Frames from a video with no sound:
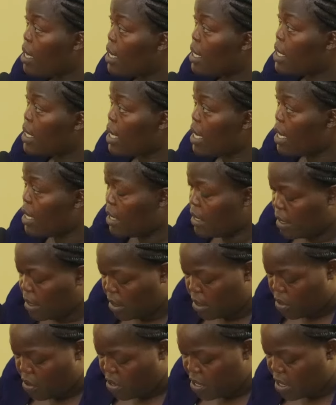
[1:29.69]
It
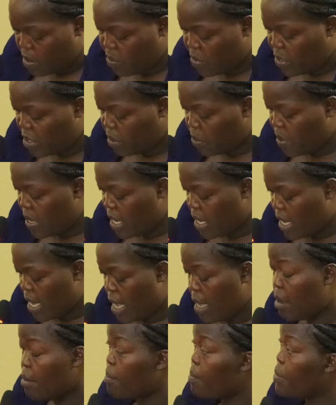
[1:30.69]
is, Honorable
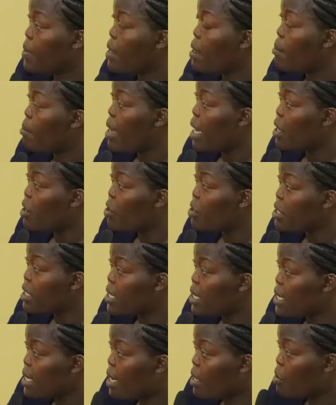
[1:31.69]
Speaker, my
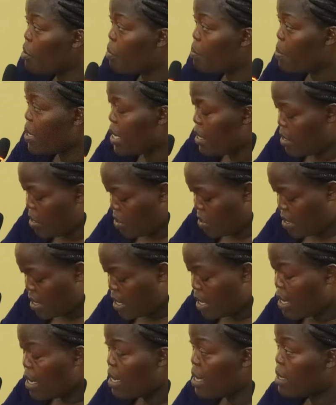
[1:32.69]
considered
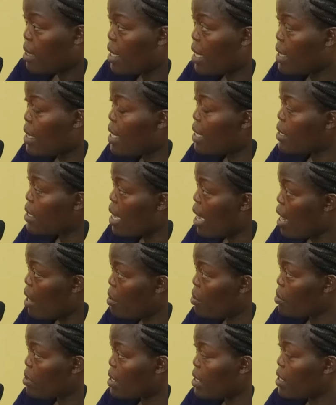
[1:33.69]
opinion that this
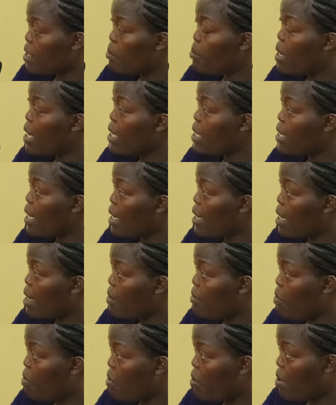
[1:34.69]
house is being
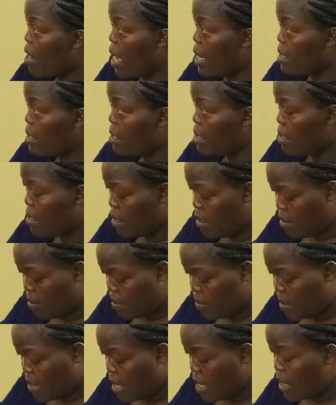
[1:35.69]
taken for granted,
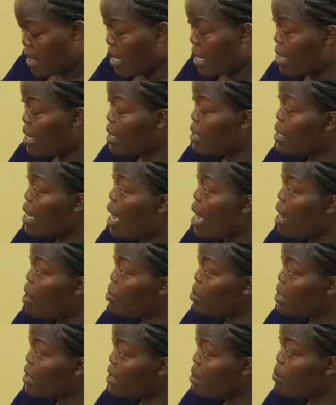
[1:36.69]
that this
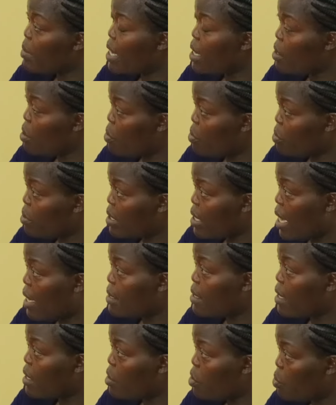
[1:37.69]
house is being used
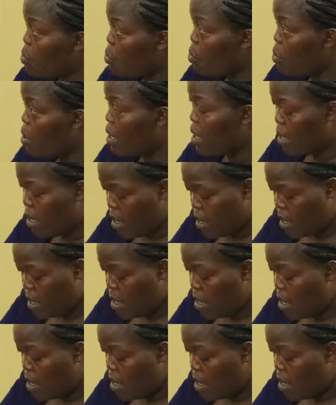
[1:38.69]
as a tool